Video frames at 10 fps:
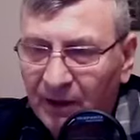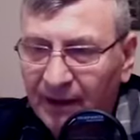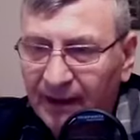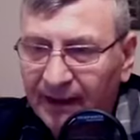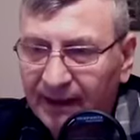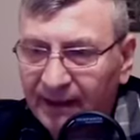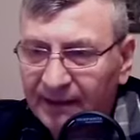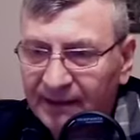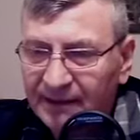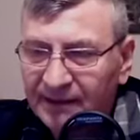Uh, uh,
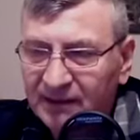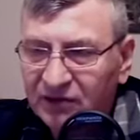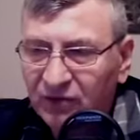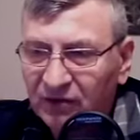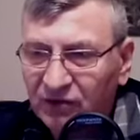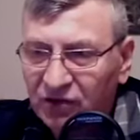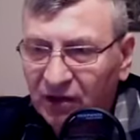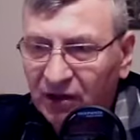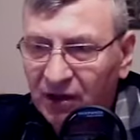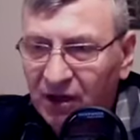this is the
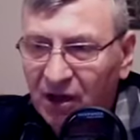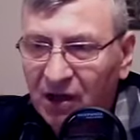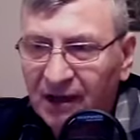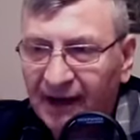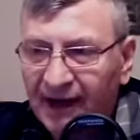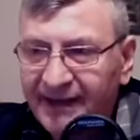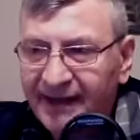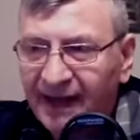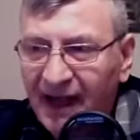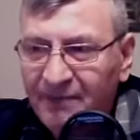strategy.
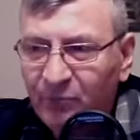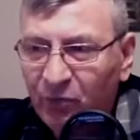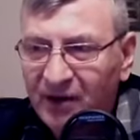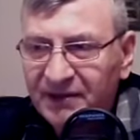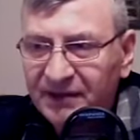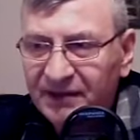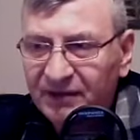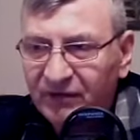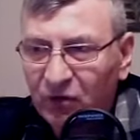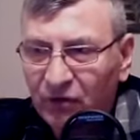Let the high
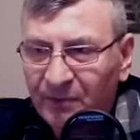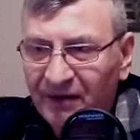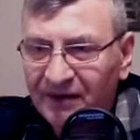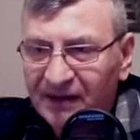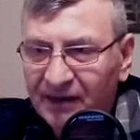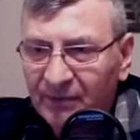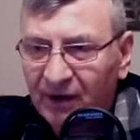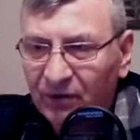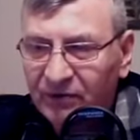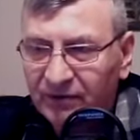praises of God be in their
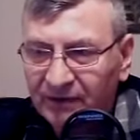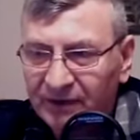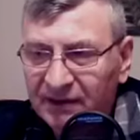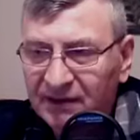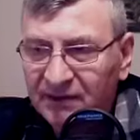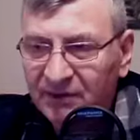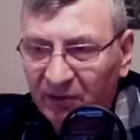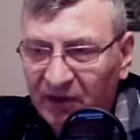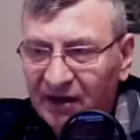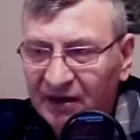mouth. This is
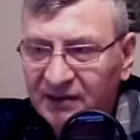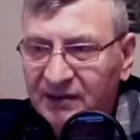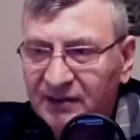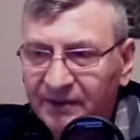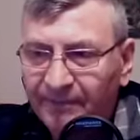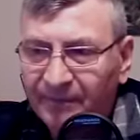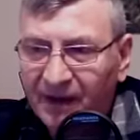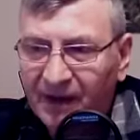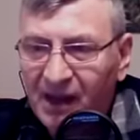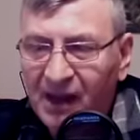praise.
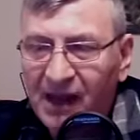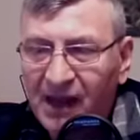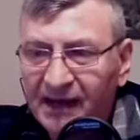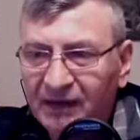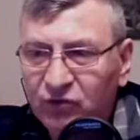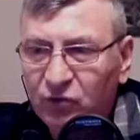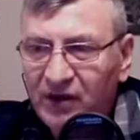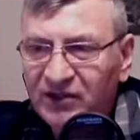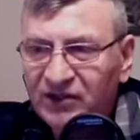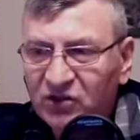And a
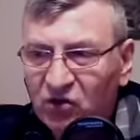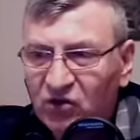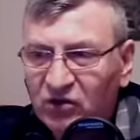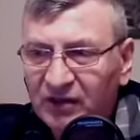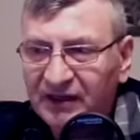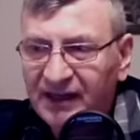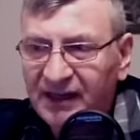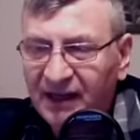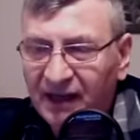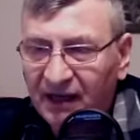two-edged sword in
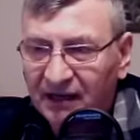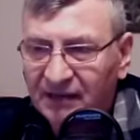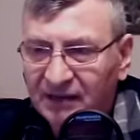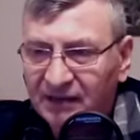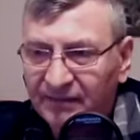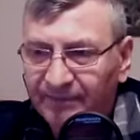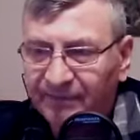their hand.